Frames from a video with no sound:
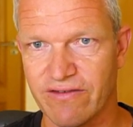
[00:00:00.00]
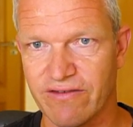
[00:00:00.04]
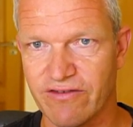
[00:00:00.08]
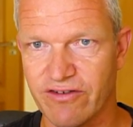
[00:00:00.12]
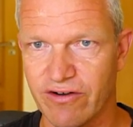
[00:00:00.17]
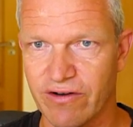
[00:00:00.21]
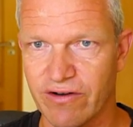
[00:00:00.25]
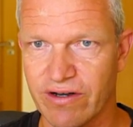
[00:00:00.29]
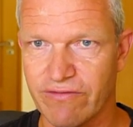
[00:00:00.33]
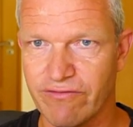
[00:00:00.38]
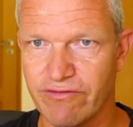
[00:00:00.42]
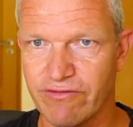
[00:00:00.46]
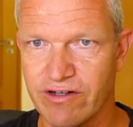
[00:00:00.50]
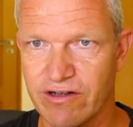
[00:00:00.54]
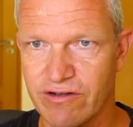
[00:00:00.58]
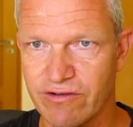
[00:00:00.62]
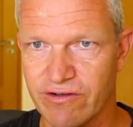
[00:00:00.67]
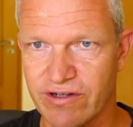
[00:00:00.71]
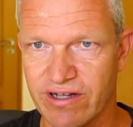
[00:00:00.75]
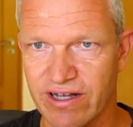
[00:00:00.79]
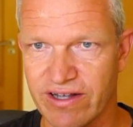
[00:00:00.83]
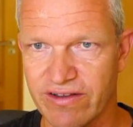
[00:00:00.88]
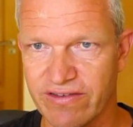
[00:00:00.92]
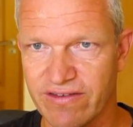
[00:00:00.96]
So if we
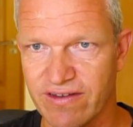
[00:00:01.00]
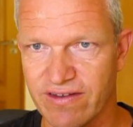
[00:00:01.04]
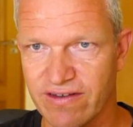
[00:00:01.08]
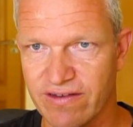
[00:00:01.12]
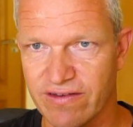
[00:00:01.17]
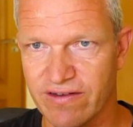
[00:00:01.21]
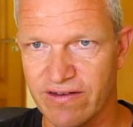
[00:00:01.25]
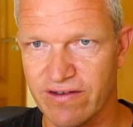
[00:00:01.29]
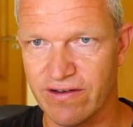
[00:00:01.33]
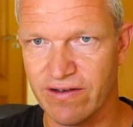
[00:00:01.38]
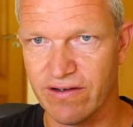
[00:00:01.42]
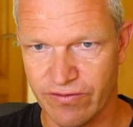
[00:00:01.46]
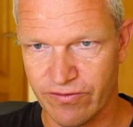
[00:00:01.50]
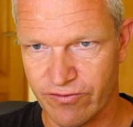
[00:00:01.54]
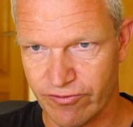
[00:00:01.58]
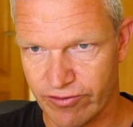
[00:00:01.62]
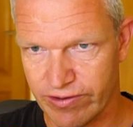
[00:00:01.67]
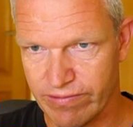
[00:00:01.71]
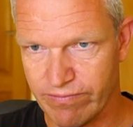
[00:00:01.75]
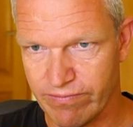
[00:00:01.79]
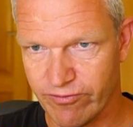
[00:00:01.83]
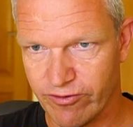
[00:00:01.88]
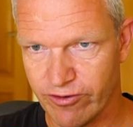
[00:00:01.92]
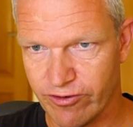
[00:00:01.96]
look at the
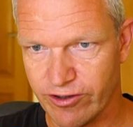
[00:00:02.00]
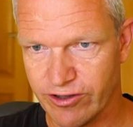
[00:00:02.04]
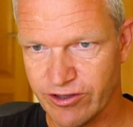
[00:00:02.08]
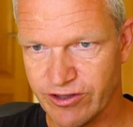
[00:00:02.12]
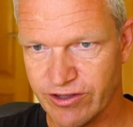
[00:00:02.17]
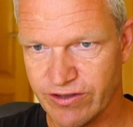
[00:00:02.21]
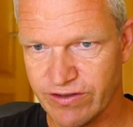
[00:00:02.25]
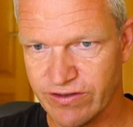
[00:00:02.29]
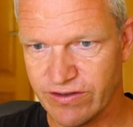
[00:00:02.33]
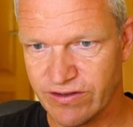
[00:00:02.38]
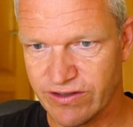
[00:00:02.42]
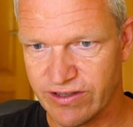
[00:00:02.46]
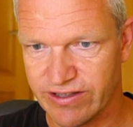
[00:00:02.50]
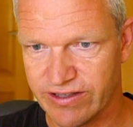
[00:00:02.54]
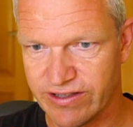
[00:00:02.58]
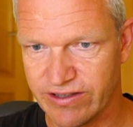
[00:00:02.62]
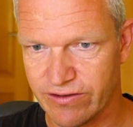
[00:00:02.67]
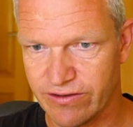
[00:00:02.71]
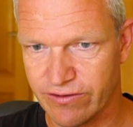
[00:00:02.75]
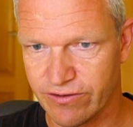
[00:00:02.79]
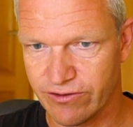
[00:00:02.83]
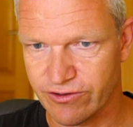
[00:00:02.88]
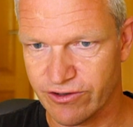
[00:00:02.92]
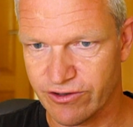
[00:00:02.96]
trim versions, it
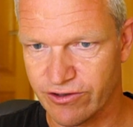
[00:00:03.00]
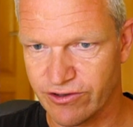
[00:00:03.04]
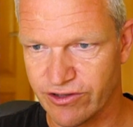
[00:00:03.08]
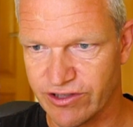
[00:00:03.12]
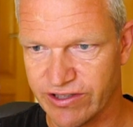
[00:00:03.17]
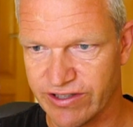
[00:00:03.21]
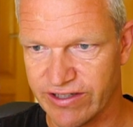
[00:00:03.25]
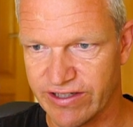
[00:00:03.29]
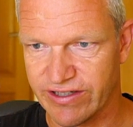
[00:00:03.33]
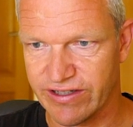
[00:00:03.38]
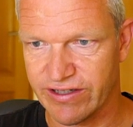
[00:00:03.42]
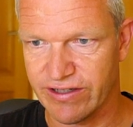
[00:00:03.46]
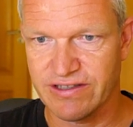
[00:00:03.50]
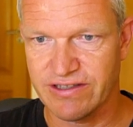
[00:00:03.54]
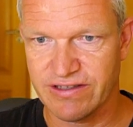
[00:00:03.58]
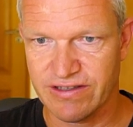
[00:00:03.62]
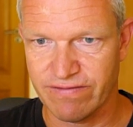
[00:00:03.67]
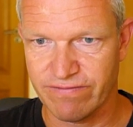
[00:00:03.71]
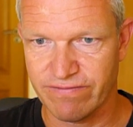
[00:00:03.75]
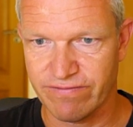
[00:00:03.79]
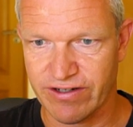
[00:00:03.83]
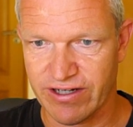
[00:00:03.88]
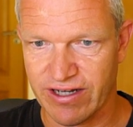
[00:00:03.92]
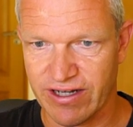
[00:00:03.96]
also says
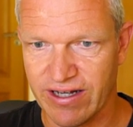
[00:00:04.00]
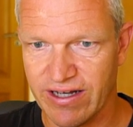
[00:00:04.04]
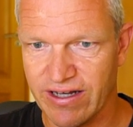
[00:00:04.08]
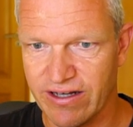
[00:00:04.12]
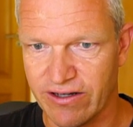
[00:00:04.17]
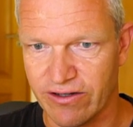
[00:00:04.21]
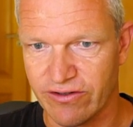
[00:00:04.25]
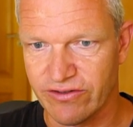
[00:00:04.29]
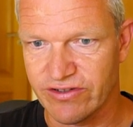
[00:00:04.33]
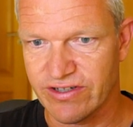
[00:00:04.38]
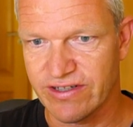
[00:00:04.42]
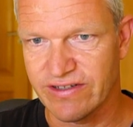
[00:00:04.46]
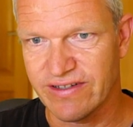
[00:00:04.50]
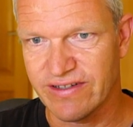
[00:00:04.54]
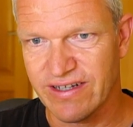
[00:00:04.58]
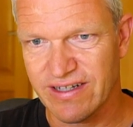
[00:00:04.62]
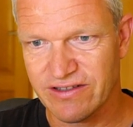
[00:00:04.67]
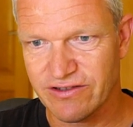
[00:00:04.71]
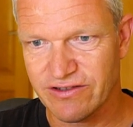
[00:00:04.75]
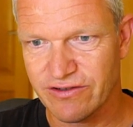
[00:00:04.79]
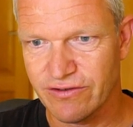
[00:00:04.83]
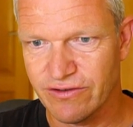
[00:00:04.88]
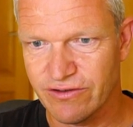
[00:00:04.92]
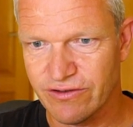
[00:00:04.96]
something else. And
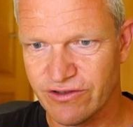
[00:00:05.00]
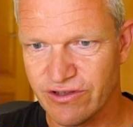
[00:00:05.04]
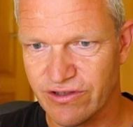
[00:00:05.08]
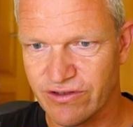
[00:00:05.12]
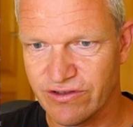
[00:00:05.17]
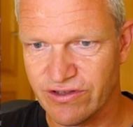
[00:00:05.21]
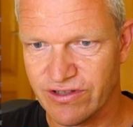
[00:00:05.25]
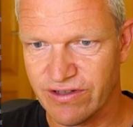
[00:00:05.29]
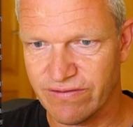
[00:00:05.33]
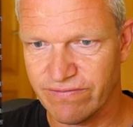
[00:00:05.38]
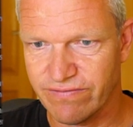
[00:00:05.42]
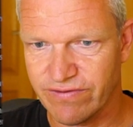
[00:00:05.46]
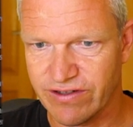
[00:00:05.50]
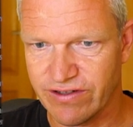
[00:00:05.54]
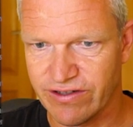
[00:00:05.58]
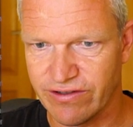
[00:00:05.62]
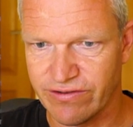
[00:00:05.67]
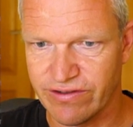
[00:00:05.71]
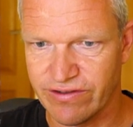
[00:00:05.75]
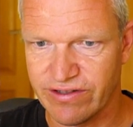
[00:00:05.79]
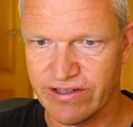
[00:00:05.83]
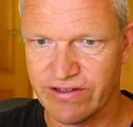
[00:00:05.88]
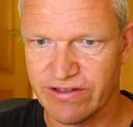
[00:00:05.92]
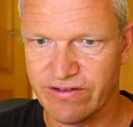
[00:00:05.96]
that's also something
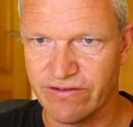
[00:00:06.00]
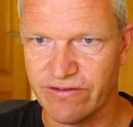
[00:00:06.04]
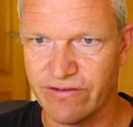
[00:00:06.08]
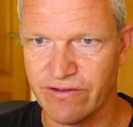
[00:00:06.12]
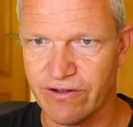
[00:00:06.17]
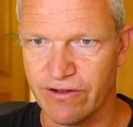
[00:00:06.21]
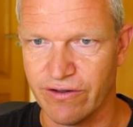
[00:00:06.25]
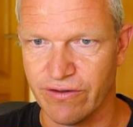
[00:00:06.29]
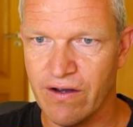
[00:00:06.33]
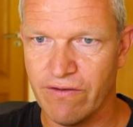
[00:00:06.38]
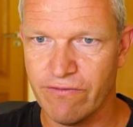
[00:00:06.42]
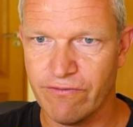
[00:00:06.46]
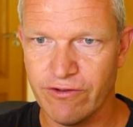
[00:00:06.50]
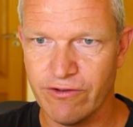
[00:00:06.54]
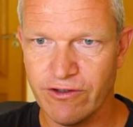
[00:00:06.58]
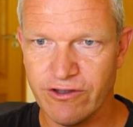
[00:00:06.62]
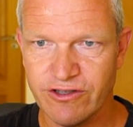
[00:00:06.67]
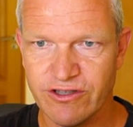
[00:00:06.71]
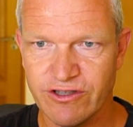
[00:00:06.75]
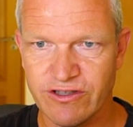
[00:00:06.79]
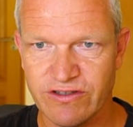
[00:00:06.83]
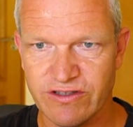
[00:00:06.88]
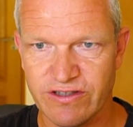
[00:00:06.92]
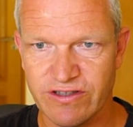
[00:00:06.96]
you need to know.
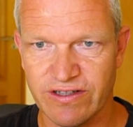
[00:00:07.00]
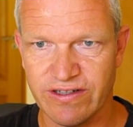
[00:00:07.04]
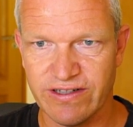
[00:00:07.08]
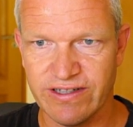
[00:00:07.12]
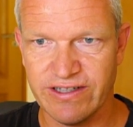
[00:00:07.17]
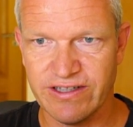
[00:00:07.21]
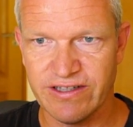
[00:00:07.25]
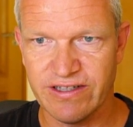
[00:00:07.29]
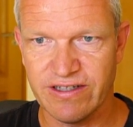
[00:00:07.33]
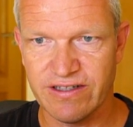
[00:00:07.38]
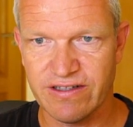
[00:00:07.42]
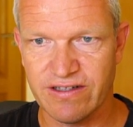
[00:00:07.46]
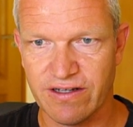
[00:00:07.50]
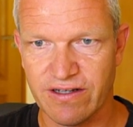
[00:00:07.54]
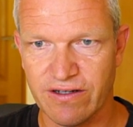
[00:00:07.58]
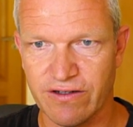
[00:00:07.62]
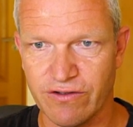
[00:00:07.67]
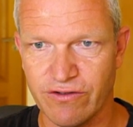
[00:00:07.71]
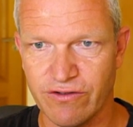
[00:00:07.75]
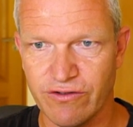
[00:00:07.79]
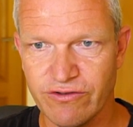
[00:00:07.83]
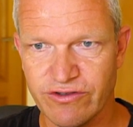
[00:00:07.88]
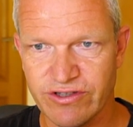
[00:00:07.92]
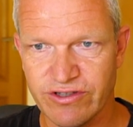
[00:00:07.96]
Versions deleted
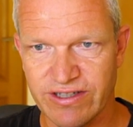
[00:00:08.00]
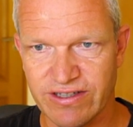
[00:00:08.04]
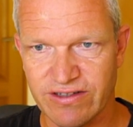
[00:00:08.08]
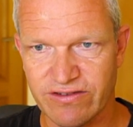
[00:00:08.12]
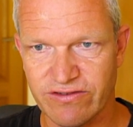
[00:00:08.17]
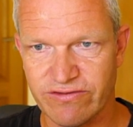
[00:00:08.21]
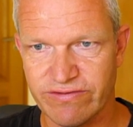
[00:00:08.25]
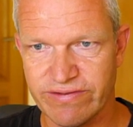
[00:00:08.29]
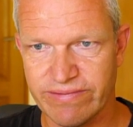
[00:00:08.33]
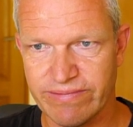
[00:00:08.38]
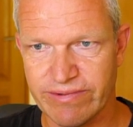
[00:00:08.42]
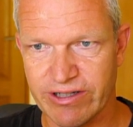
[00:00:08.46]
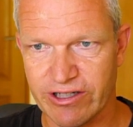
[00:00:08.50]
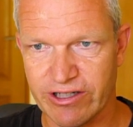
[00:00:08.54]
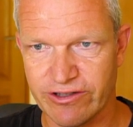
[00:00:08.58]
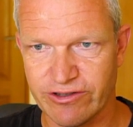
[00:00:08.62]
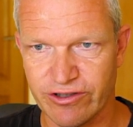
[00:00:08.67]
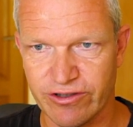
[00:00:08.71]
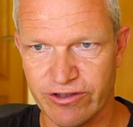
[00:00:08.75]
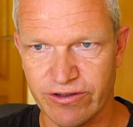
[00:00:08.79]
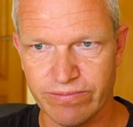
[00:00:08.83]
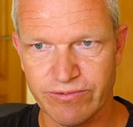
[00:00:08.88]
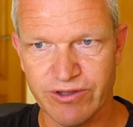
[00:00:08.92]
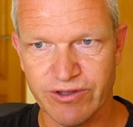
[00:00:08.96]
using trimming
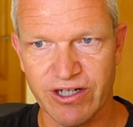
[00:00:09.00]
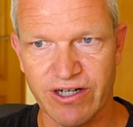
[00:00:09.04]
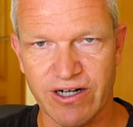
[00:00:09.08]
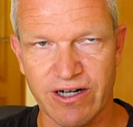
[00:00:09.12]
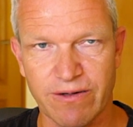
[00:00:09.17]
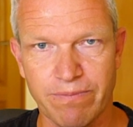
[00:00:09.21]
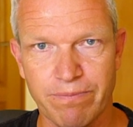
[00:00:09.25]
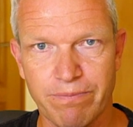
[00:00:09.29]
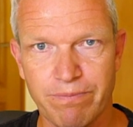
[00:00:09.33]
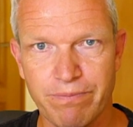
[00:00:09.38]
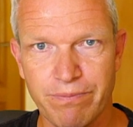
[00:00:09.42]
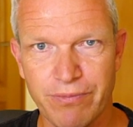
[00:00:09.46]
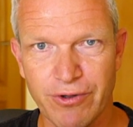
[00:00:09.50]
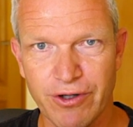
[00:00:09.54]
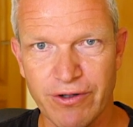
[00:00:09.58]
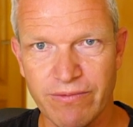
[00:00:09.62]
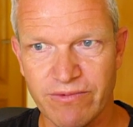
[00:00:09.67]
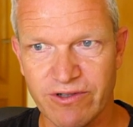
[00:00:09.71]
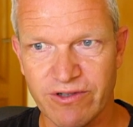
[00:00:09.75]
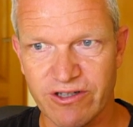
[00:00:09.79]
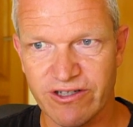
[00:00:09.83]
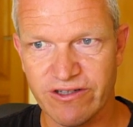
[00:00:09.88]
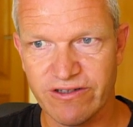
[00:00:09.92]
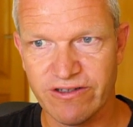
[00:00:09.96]
jobs are
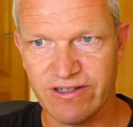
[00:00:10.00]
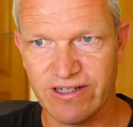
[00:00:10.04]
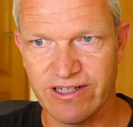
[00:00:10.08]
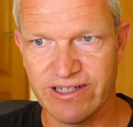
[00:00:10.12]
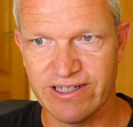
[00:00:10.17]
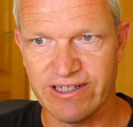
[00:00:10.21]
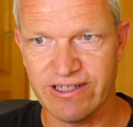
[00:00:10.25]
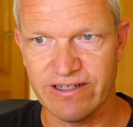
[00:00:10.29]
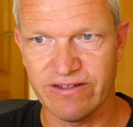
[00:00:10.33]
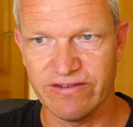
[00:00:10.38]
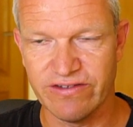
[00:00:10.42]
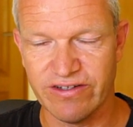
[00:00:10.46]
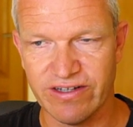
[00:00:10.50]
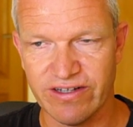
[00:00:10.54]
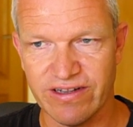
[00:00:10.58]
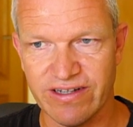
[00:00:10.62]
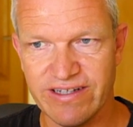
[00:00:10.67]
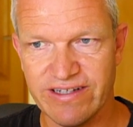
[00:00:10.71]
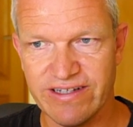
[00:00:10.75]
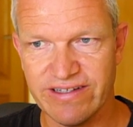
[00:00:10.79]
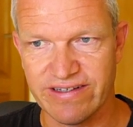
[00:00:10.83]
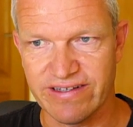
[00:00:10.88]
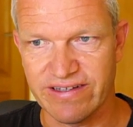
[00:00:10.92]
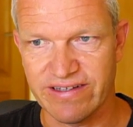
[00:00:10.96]
permanently
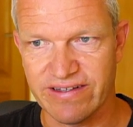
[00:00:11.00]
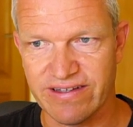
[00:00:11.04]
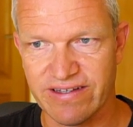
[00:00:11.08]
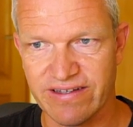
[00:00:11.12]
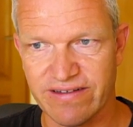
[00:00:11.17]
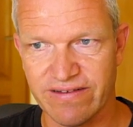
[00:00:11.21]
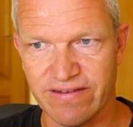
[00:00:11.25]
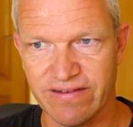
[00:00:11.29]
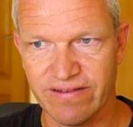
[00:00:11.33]
deleted.